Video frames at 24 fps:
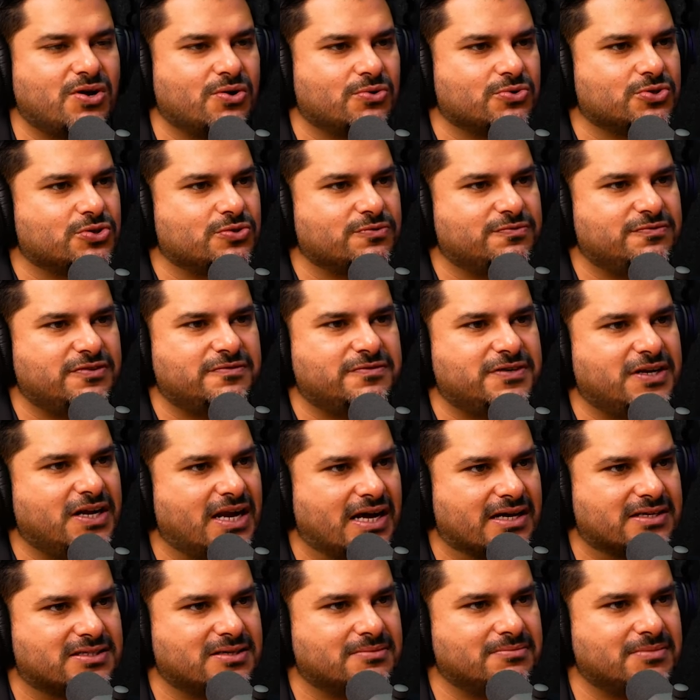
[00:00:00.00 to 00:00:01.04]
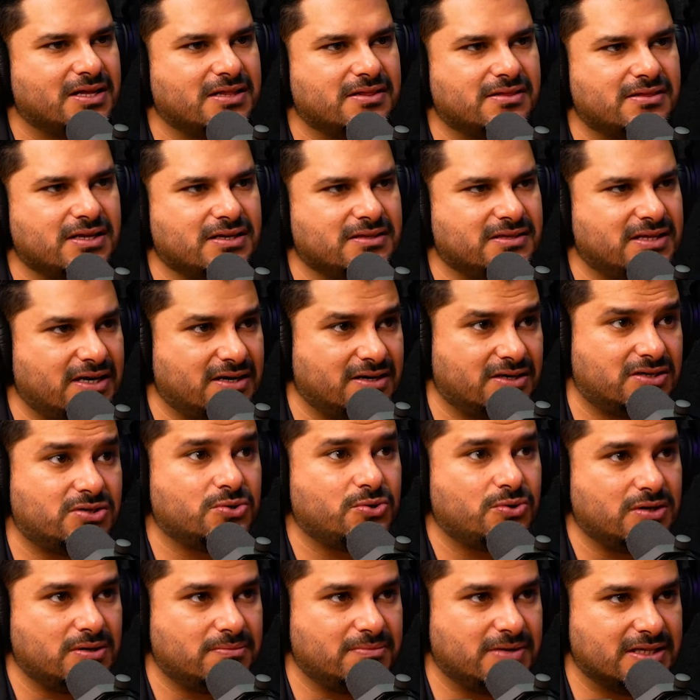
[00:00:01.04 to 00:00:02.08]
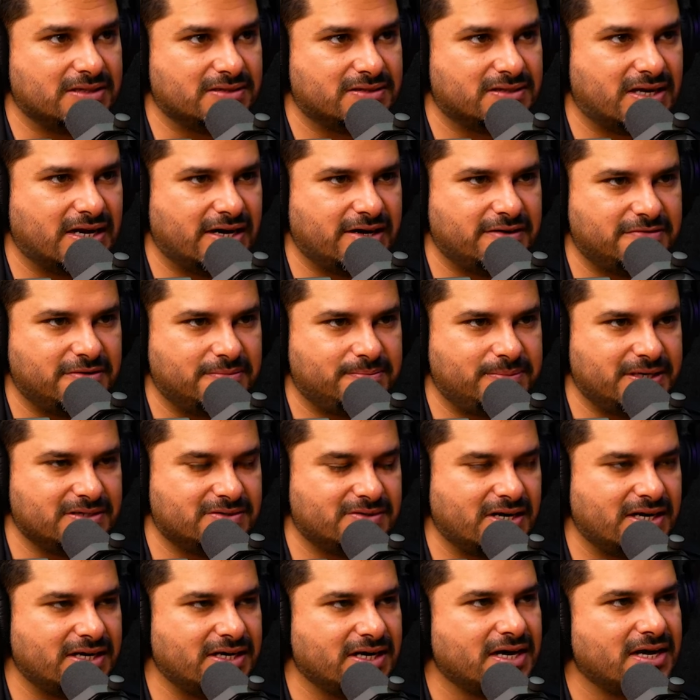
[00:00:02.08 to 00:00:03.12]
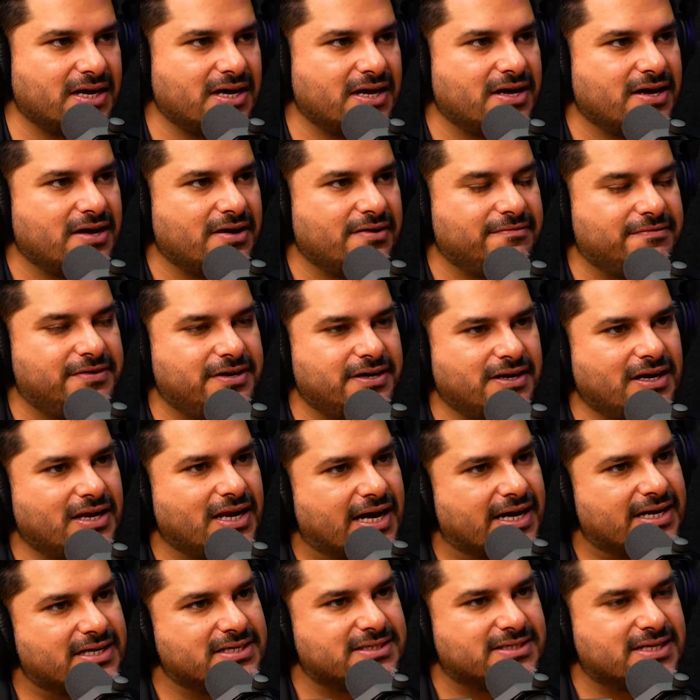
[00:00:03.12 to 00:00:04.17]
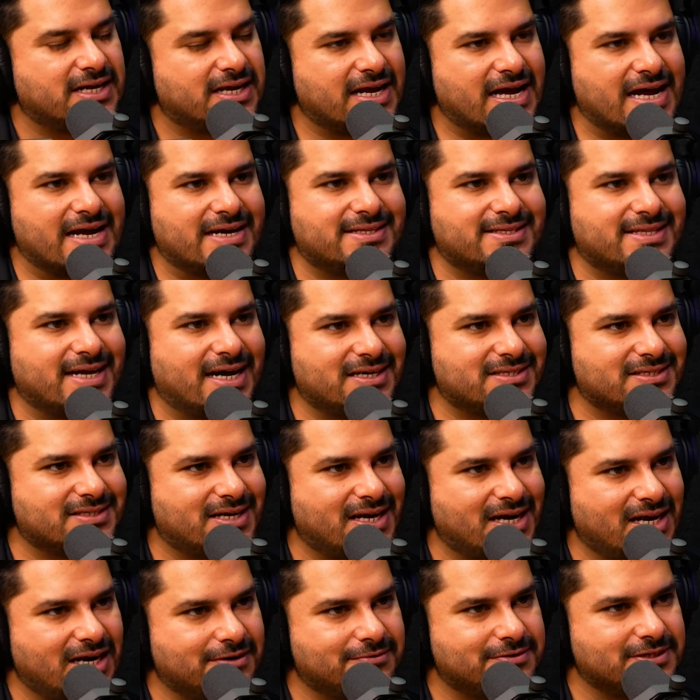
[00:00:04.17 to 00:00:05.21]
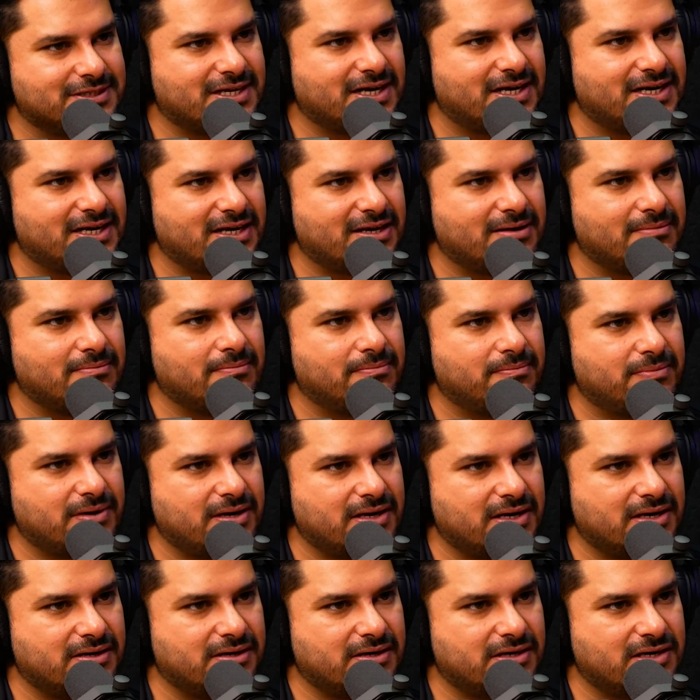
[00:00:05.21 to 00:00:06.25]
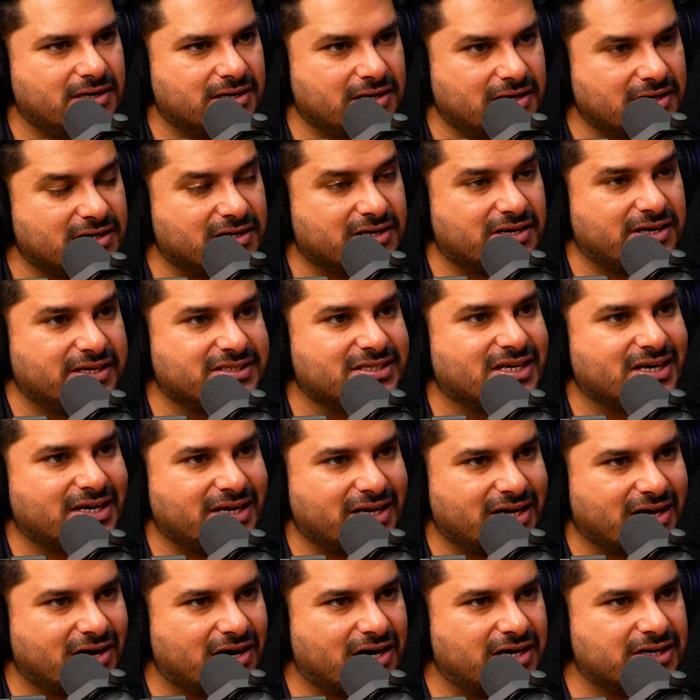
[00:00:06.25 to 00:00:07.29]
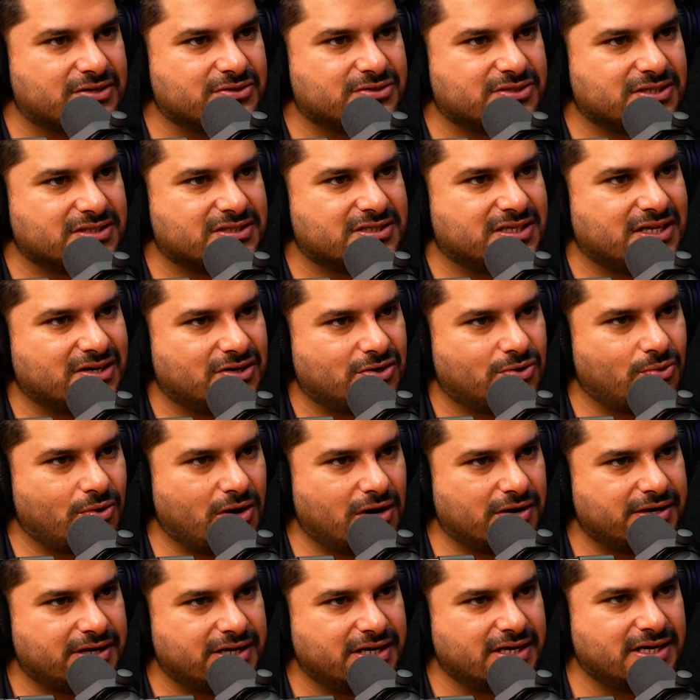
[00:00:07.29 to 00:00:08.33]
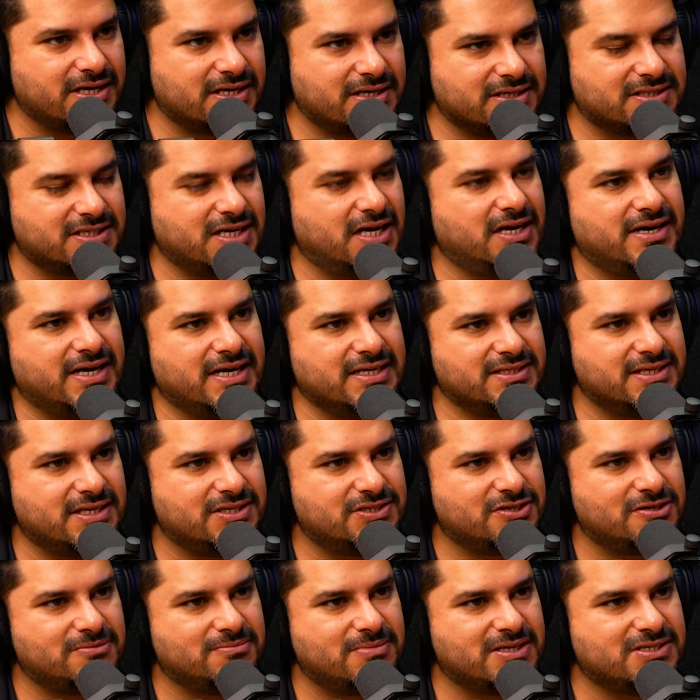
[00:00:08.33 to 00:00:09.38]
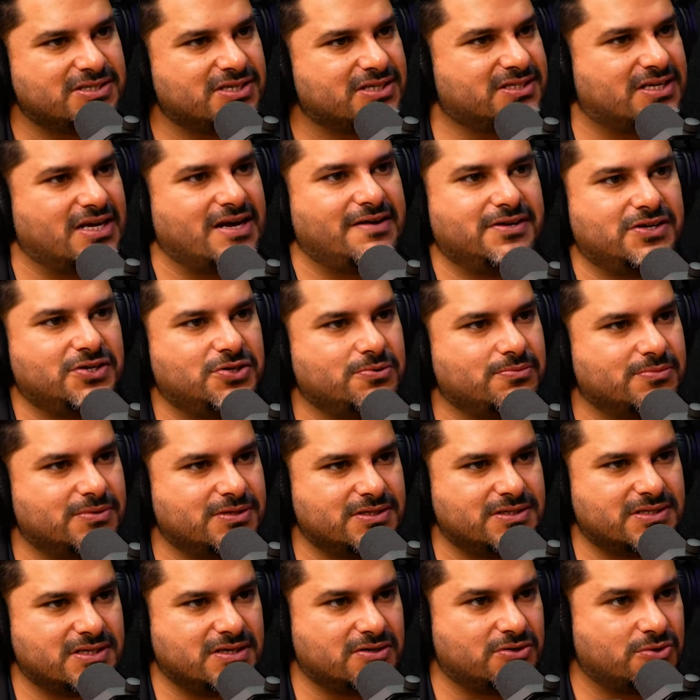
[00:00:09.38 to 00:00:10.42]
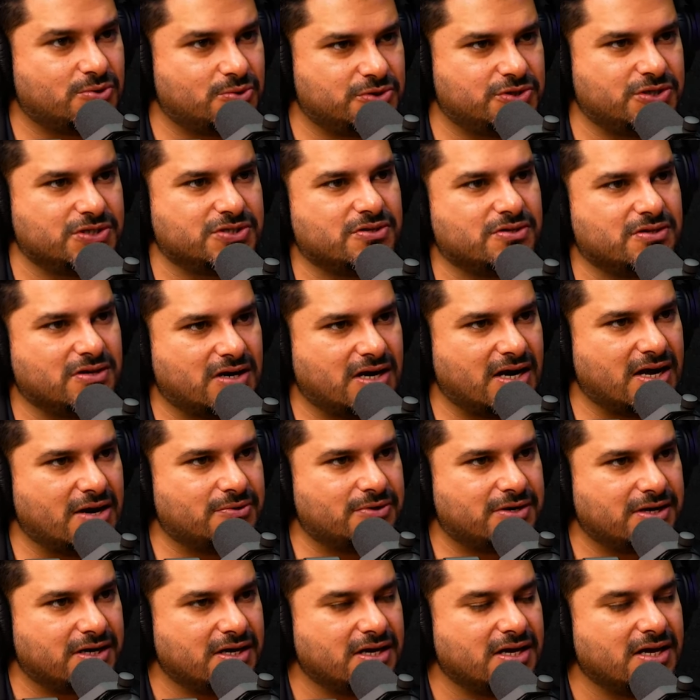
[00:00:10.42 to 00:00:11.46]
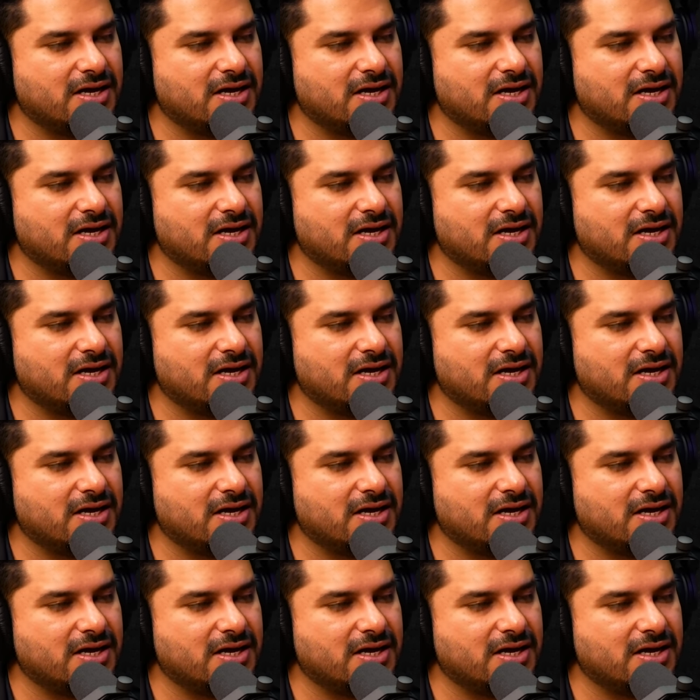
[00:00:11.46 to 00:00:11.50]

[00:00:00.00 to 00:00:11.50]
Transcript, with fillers: close to 50 lakhs a month and then a crore a month kind of a piece, right? We realized that at that scale, it was getting in, in increasingly hard to sustain quality and standardization by just having humans and coaches on the cloud.